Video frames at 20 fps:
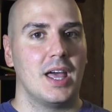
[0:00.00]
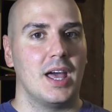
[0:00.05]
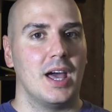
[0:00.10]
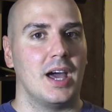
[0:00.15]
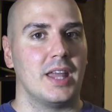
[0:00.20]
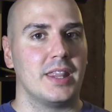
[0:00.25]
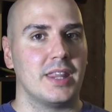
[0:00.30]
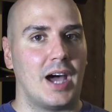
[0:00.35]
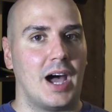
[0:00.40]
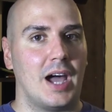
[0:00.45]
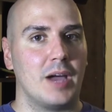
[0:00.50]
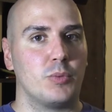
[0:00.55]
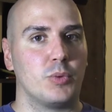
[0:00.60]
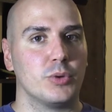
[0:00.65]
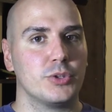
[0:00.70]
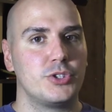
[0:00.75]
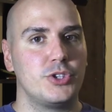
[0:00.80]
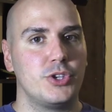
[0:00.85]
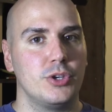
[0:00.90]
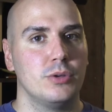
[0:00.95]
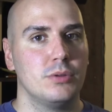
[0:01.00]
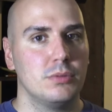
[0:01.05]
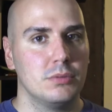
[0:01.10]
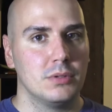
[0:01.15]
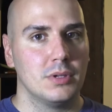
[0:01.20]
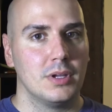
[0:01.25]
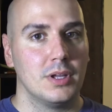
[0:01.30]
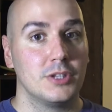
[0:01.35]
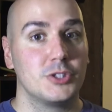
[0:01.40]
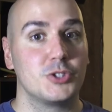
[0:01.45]
and I want you
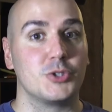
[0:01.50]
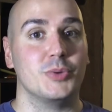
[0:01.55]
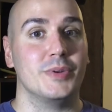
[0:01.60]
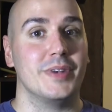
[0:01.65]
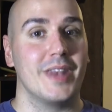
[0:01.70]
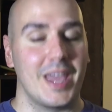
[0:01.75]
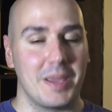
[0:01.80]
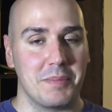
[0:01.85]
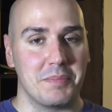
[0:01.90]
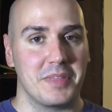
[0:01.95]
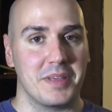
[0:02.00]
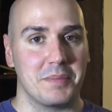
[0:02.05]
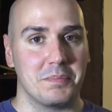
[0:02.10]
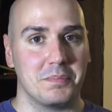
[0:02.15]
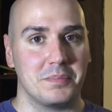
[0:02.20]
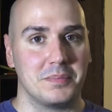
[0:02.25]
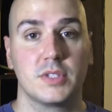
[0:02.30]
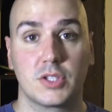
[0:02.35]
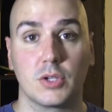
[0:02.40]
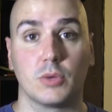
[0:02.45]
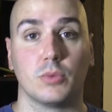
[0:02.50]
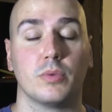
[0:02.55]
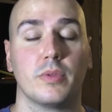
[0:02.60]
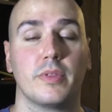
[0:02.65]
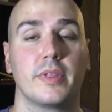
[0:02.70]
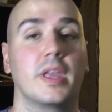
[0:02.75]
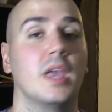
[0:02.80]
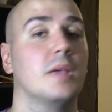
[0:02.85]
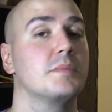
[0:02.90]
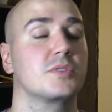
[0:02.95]
to name them. So
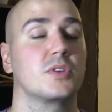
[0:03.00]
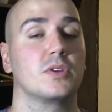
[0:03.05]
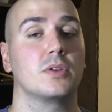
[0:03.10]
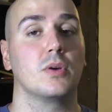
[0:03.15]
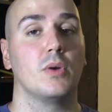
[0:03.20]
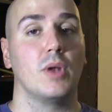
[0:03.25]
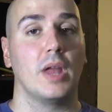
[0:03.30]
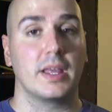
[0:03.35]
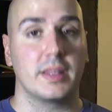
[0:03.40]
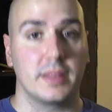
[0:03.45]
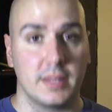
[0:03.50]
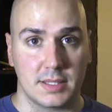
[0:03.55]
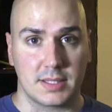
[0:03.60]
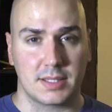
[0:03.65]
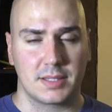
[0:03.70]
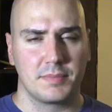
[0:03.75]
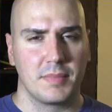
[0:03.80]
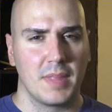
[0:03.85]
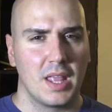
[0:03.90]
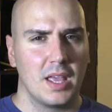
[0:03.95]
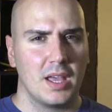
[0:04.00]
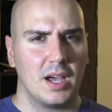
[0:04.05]
the game's gonna go like this.